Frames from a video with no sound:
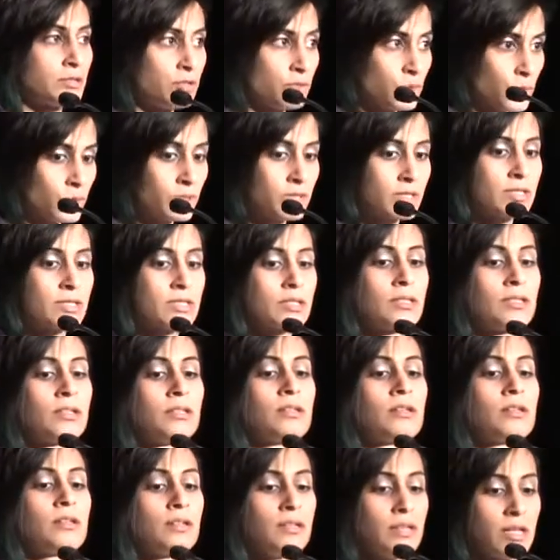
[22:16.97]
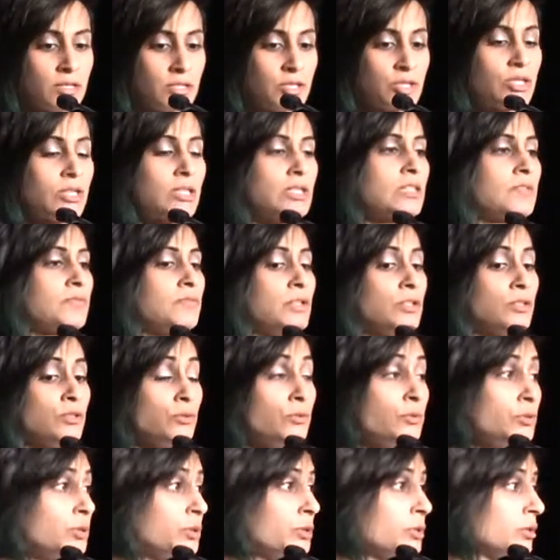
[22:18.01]
Dorsey, Nest GSV,
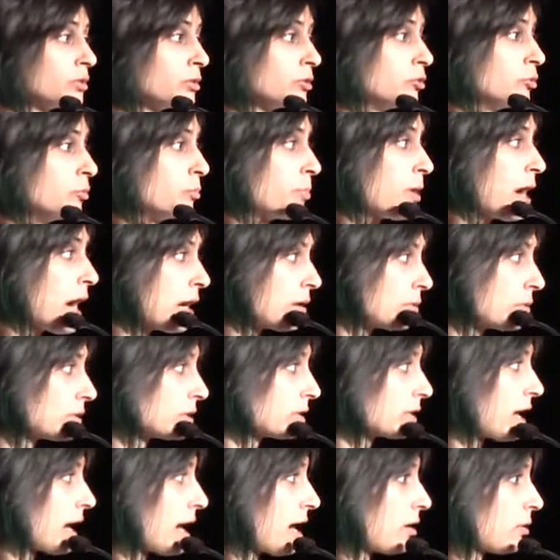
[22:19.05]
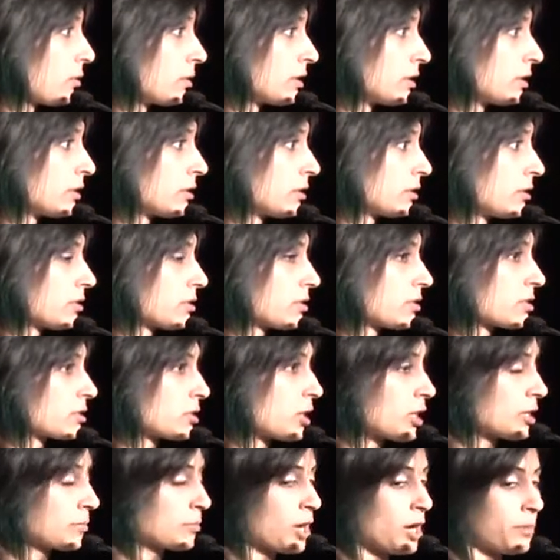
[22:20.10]
Unoodle, who powered our
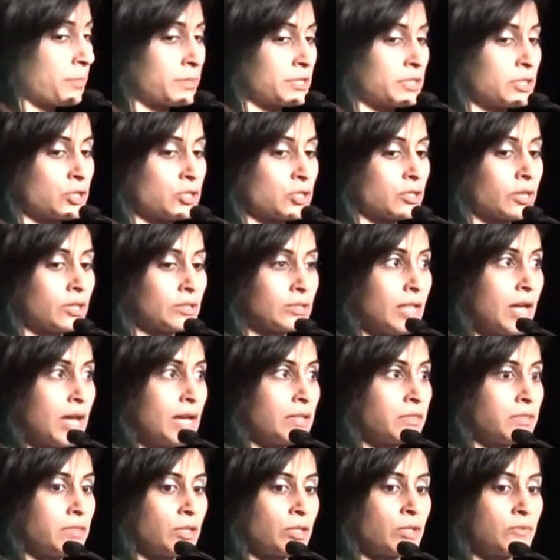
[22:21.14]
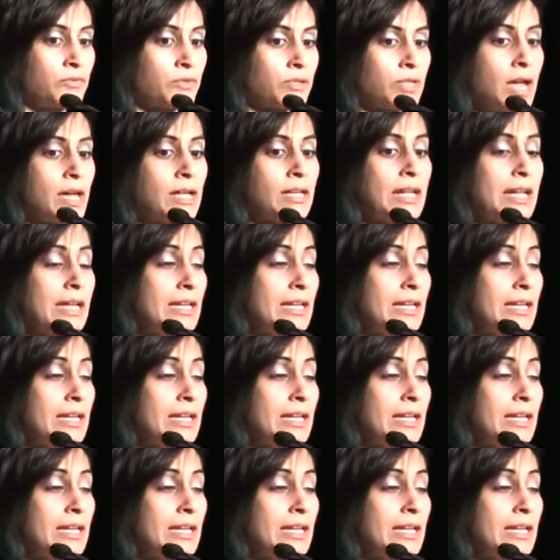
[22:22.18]
startup competition online. Thank you for that.